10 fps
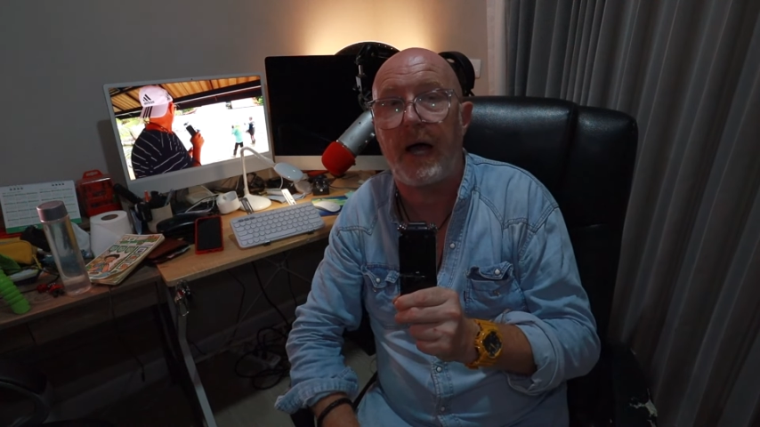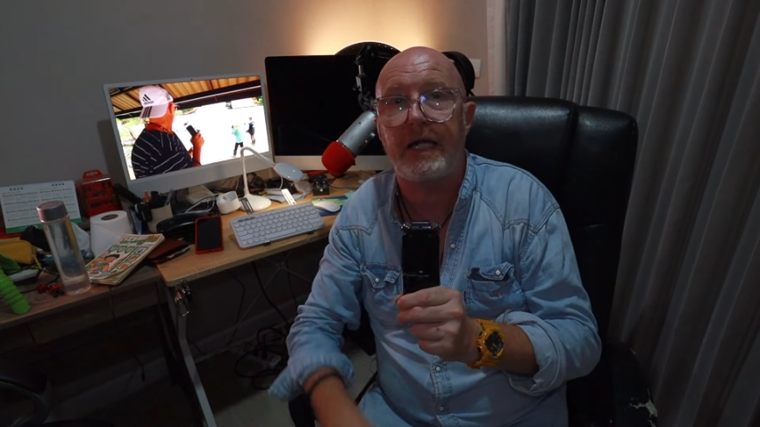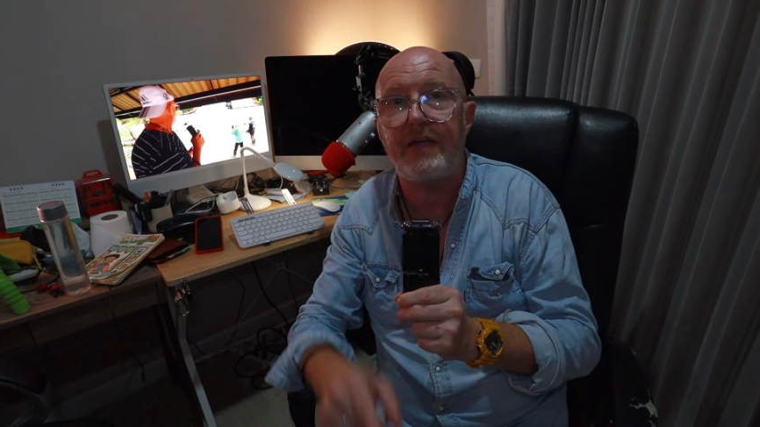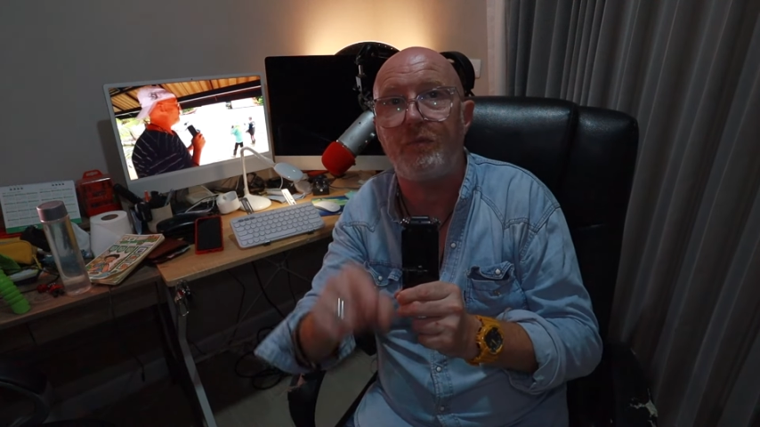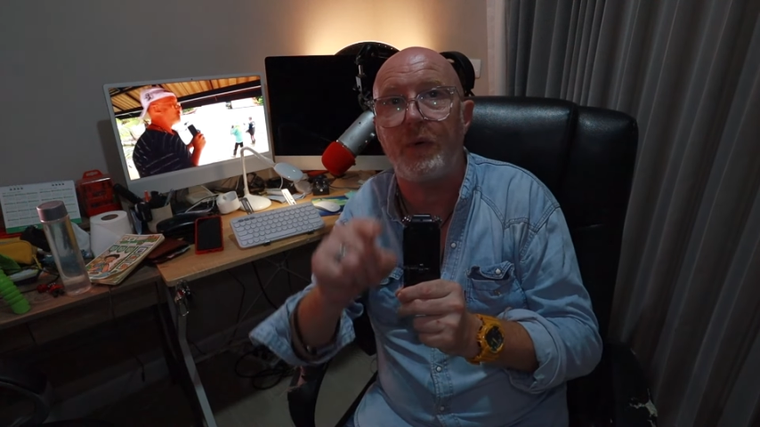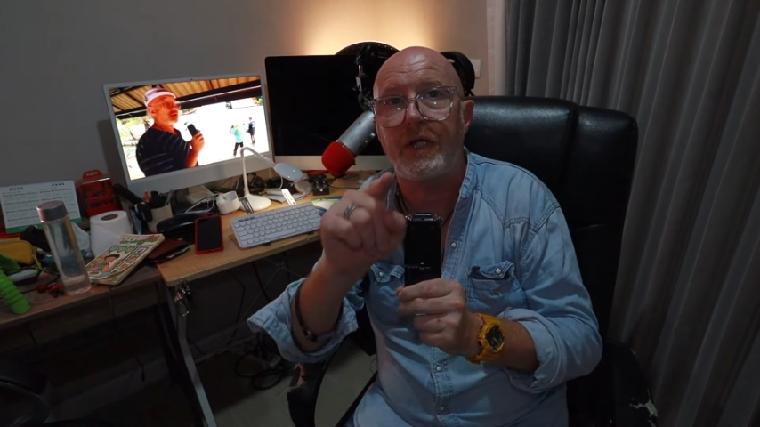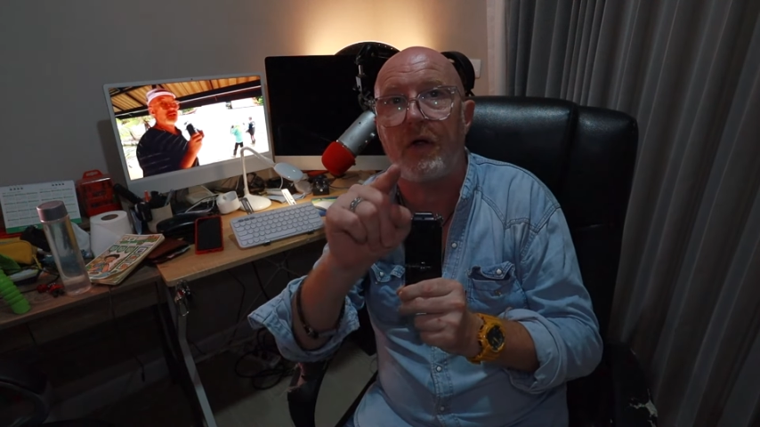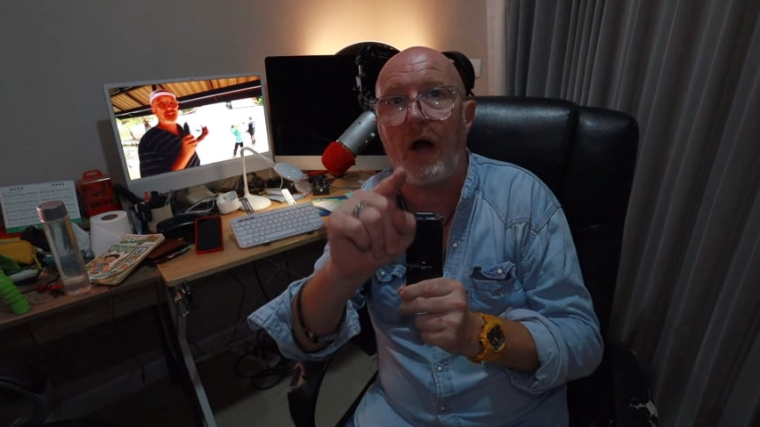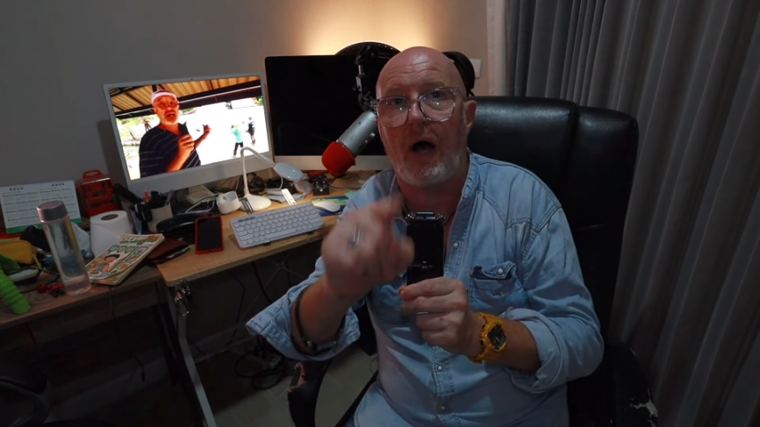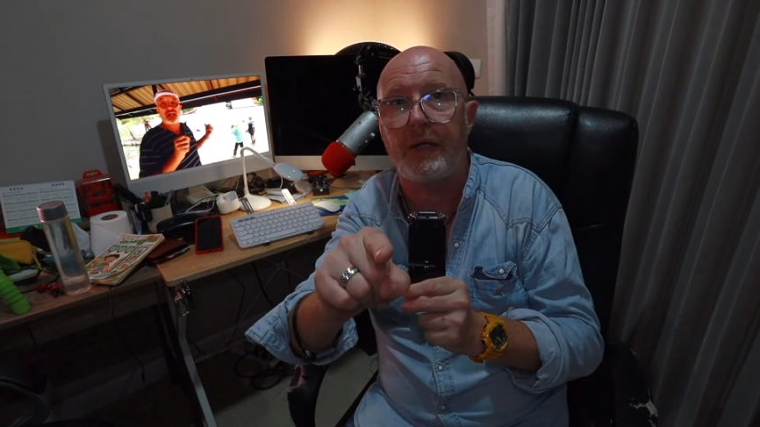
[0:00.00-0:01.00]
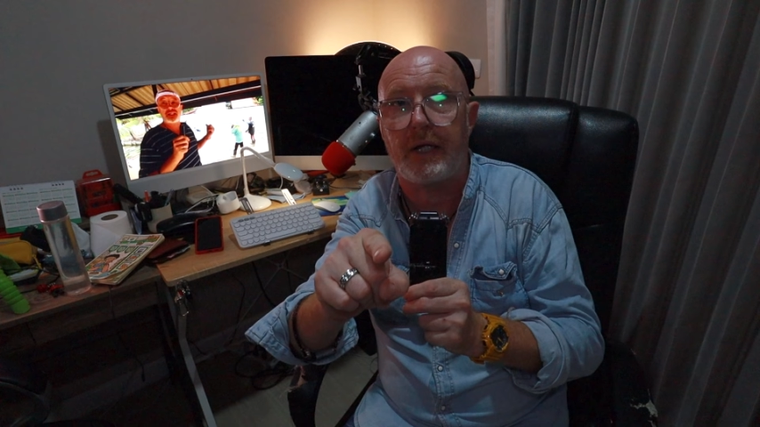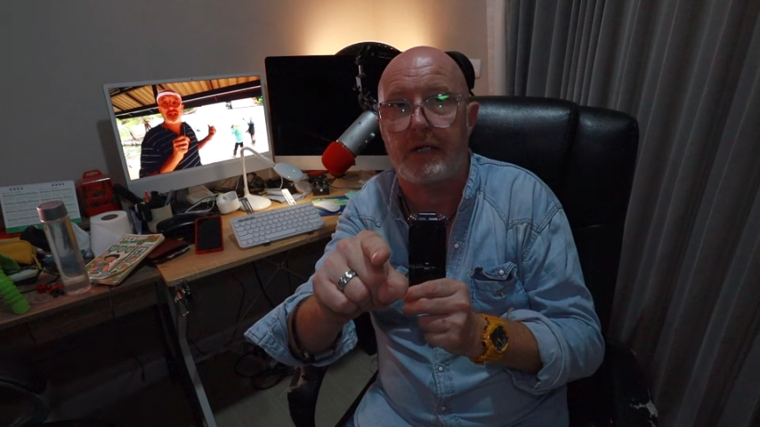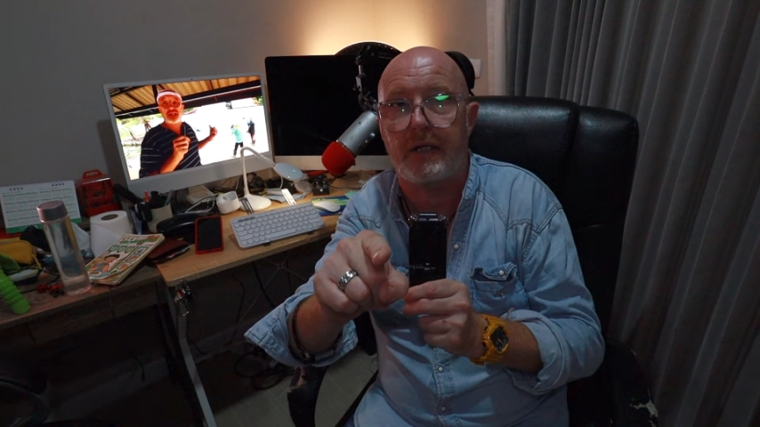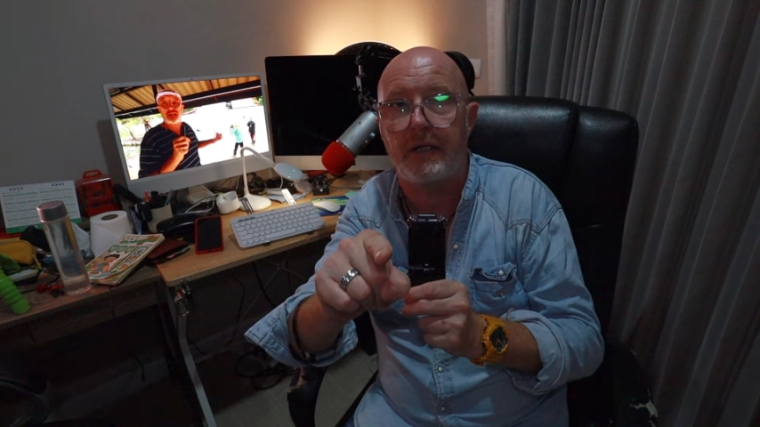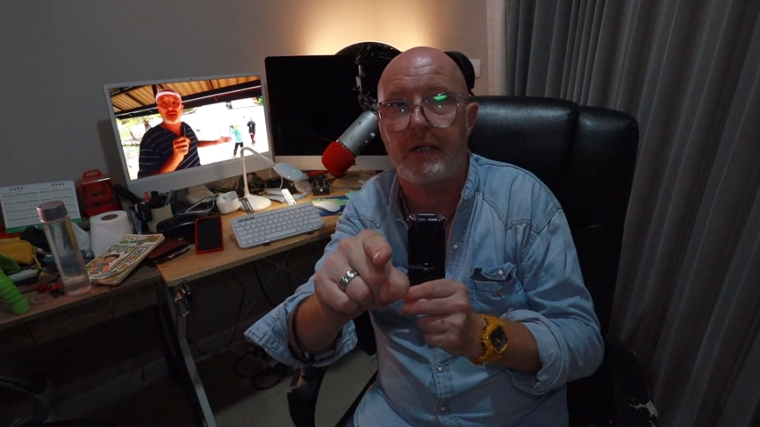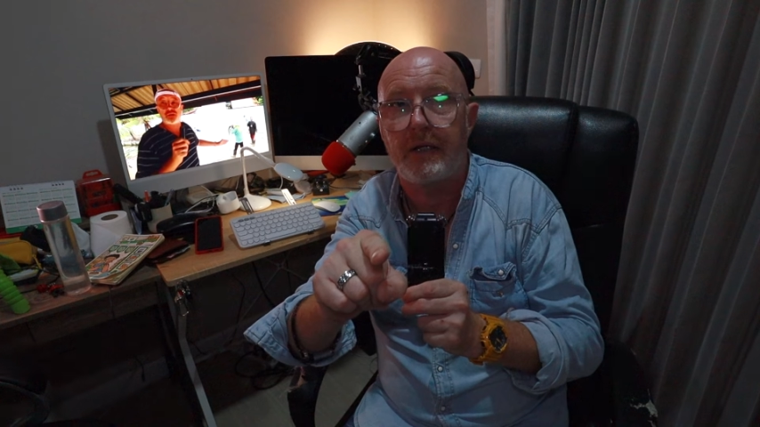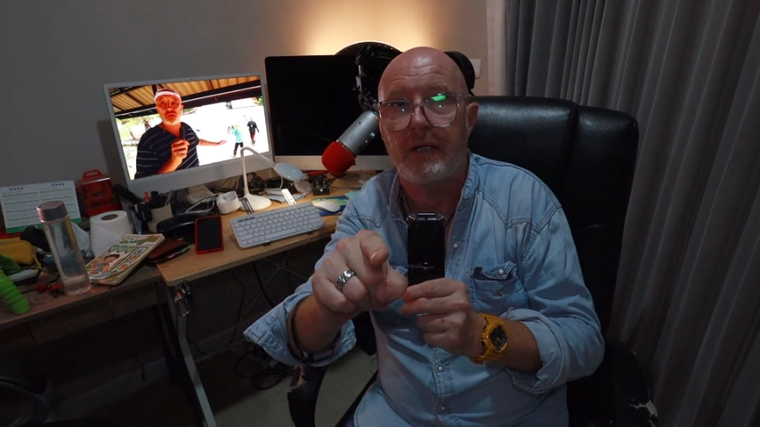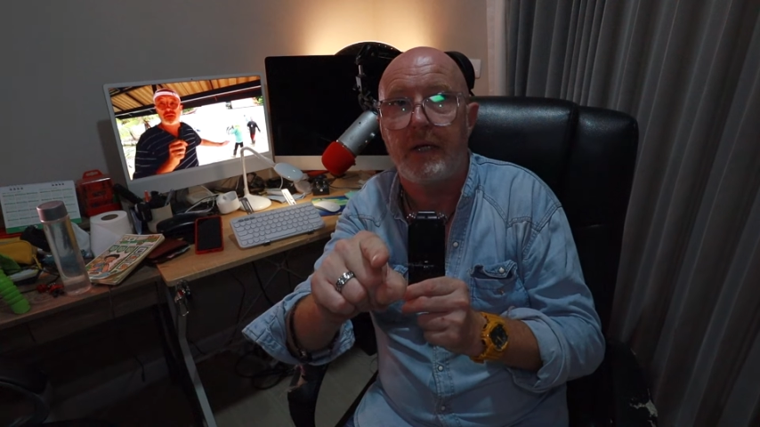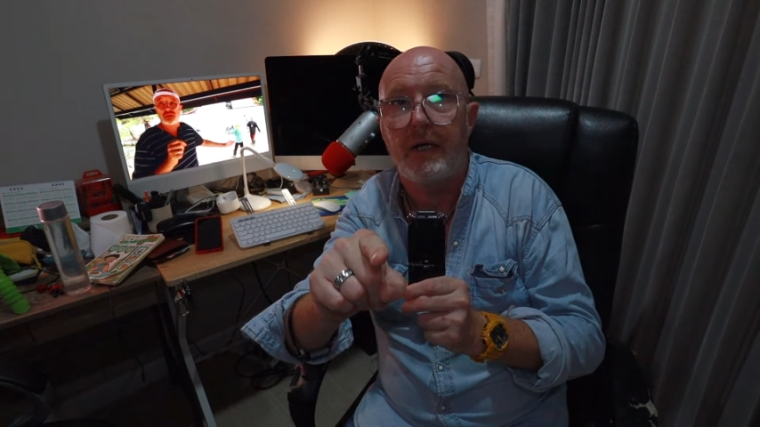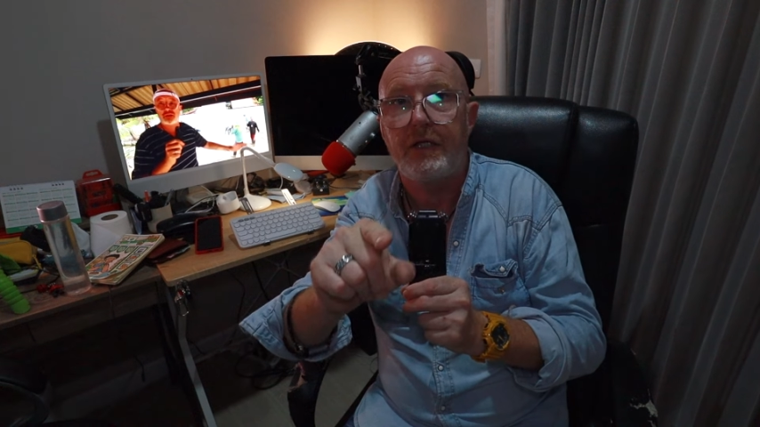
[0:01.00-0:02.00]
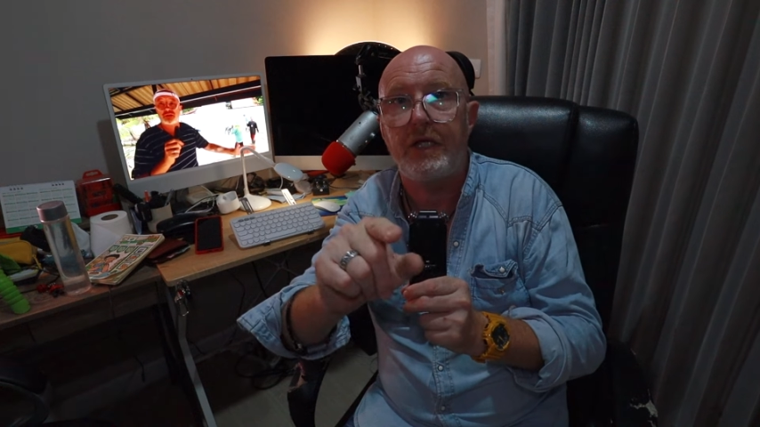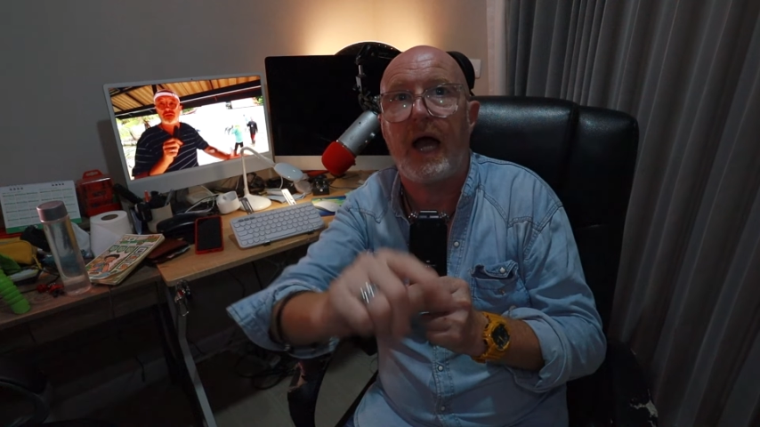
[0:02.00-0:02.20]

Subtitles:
And even when you're on it, you